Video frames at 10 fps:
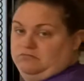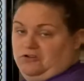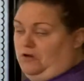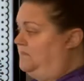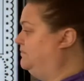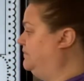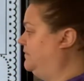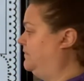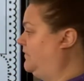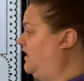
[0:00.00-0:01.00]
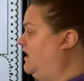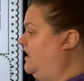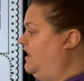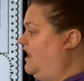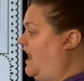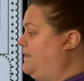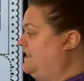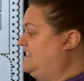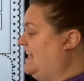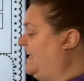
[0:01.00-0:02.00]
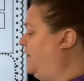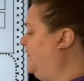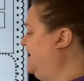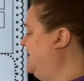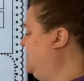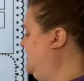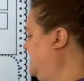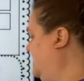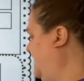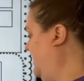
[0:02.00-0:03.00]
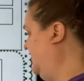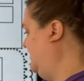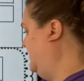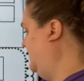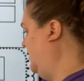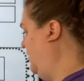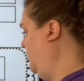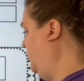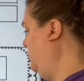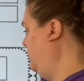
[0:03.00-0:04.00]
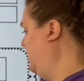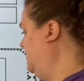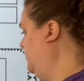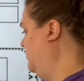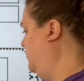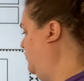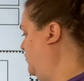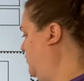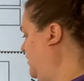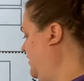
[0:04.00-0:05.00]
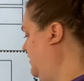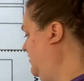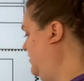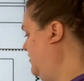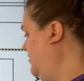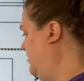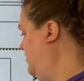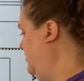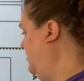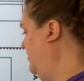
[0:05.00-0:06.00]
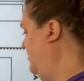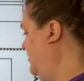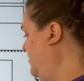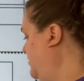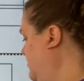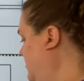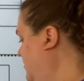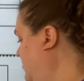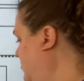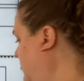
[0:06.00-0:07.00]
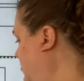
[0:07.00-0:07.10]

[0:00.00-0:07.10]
Cool. And the second one into sixths. So we're going to do 1, 2,